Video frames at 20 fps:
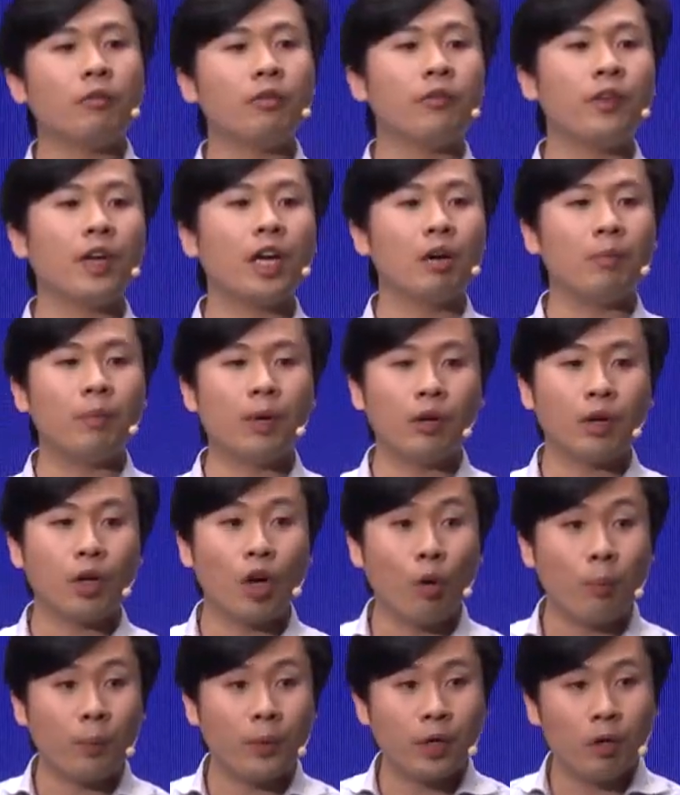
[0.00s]
to think about
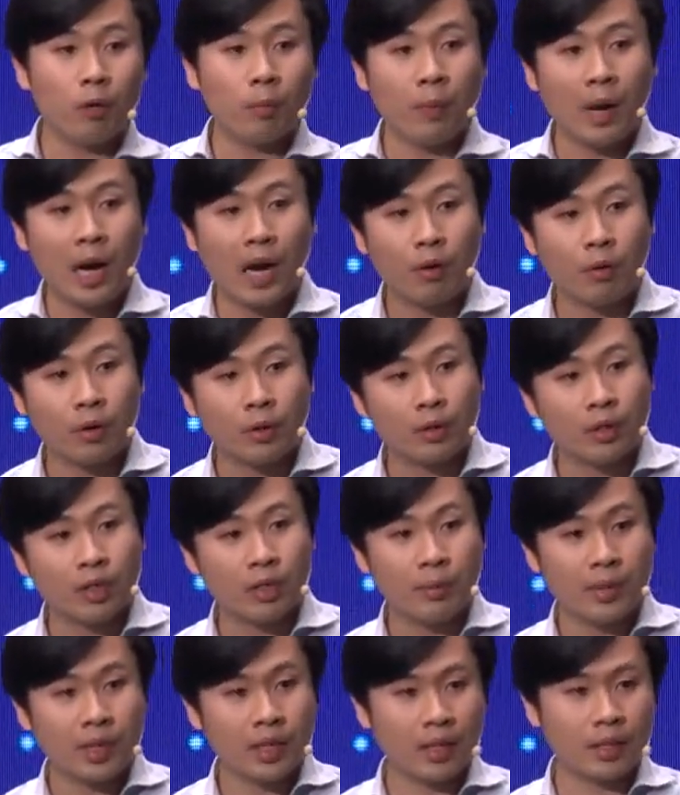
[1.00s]
compute power
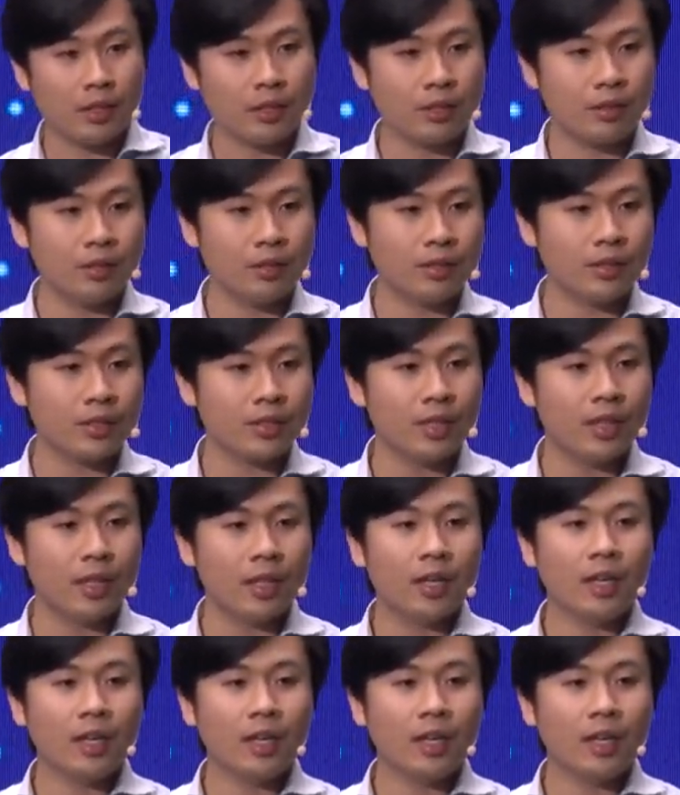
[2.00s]
limitations.